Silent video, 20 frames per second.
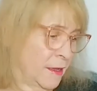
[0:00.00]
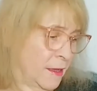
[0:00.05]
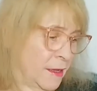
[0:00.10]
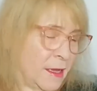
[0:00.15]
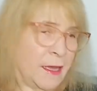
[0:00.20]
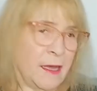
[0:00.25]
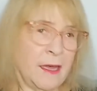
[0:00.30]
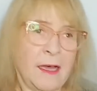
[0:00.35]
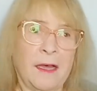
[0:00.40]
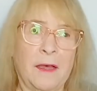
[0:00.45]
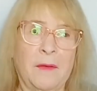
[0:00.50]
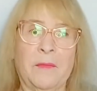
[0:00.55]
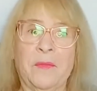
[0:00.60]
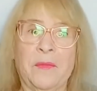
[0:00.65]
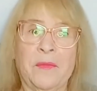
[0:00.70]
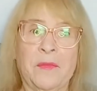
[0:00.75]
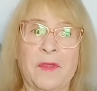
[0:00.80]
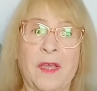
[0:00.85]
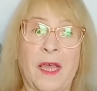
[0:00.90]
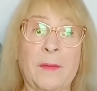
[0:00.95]
I'm
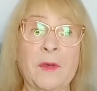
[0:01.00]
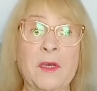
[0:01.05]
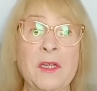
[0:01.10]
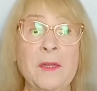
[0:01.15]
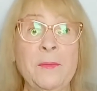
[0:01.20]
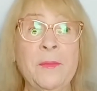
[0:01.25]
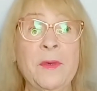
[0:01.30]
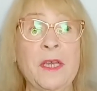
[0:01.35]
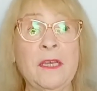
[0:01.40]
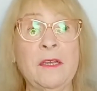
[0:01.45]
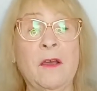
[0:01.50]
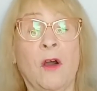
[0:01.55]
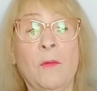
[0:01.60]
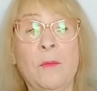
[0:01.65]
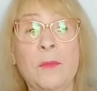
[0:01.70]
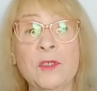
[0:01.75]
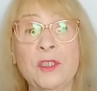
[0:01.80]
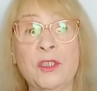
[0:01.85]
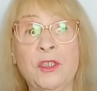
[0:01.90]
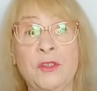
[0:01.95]
going to be
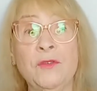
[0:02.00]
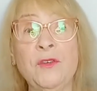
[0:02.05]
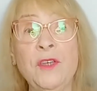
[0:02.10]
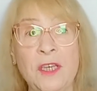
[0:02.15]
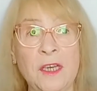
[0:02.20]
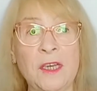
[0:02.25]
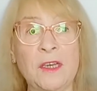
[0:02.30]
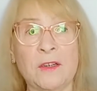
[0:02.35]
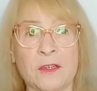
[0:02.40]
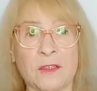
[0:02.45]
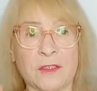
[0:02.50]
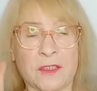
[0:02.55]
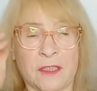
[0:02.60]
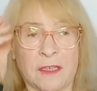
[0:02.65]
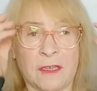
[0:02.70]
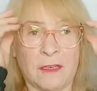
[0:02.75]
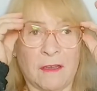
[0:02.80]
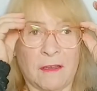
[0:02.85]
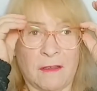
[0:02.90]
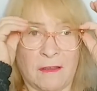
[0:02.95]
almost 2
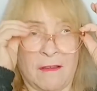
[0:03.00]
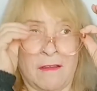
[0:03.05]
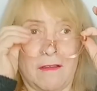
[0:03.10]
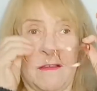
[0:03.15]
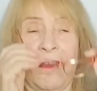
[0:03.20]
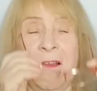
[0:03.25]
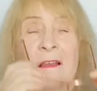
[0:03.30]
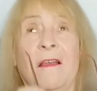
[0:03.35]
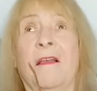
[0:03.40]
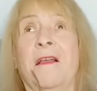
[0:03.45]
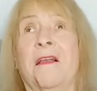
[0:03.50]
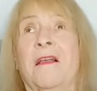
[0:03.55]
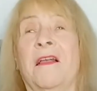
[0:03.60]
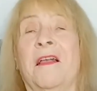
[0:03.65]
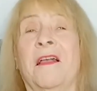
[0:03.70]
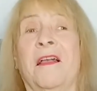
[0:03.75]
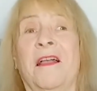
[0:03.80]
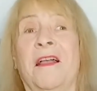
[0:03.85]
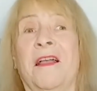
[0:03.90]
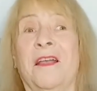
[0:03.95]
years
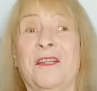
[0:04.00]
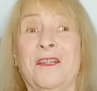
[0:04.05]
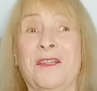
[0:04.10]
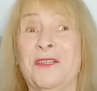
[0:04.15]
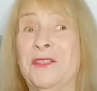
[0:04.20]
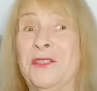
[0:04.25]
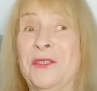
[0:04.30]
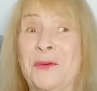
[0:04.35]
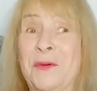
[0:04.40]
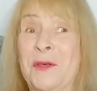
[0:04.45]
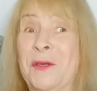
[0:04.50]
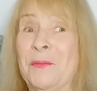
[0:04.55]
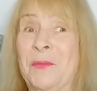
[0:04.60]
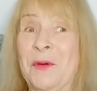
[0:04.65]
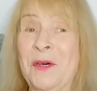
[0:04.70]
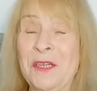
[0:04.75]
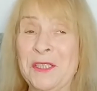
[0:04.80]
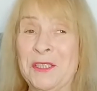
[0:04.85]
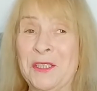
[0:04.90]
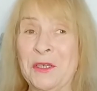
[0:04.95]
doing
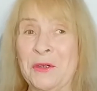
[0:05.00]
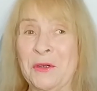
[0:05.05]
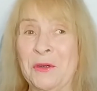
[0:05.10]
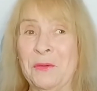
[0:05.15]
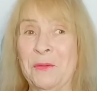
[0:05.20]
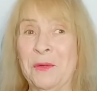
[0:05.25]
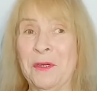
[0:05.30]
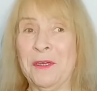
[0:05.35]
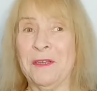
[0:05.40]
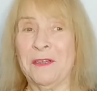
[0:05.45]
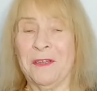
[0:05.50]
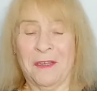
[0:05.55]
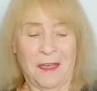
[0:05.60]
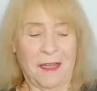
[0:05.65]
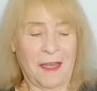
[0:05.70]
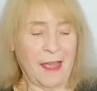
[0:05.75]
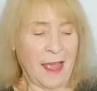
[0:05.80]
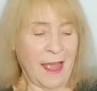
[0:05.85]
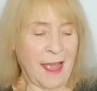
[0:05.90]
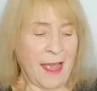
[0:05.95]
booktube,
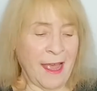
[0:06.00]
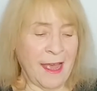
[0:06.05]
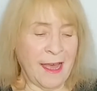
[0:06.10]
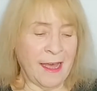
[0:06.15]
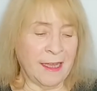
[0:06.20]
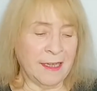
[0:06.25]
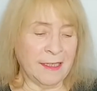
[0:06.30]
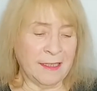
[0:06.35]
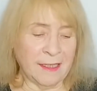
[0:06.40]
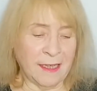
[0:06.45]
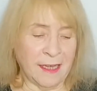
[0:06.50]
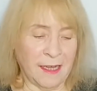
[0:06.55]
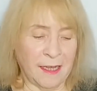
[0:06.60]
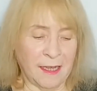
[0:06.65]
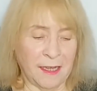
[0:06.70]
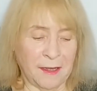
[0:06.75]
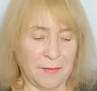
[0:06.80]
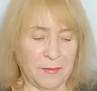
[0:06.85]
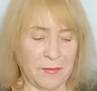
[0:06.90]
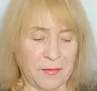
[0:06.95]
and
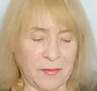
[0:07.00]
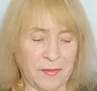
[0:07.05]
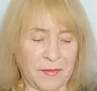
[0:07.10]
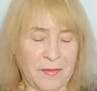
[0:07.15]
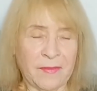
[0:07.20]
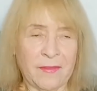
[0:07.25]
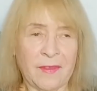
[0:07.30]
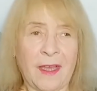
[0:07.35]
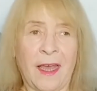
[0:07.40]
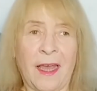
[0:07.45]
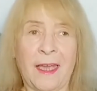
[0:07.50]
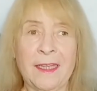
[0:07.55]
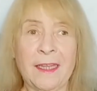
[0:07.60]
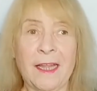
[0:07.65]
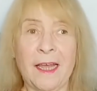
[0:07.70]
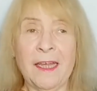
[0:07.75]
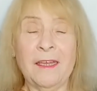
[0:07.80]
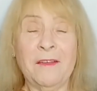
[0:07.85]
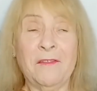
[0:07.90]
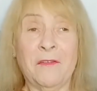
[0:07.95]
I'd
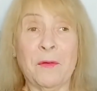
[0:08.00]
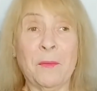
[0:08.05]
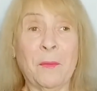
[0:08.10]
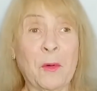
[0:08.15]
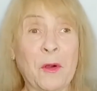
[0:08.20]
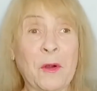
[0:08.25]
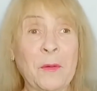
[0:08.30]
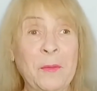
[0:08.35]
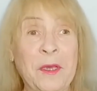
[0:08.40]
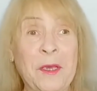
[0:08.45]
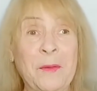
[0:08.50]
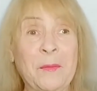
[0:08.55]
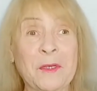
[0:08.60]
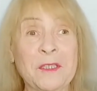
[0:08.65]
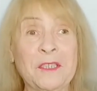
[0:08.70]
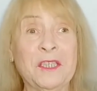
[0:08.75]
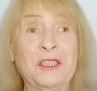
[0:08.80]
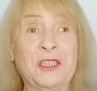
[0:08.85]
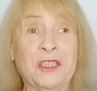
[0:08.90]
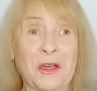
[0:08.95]
like for more people
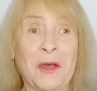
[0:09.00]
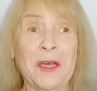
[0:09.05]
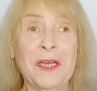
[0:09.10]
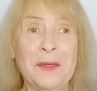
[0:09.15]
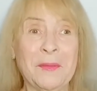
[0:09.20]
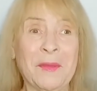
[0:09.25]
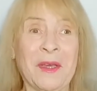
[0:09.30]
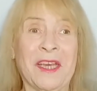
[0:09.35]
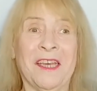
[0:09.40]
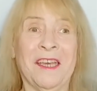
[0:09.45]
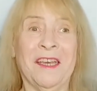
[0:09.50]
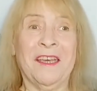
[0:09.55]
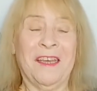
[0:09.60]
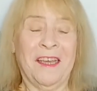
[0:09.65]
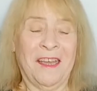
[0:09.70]
to join me.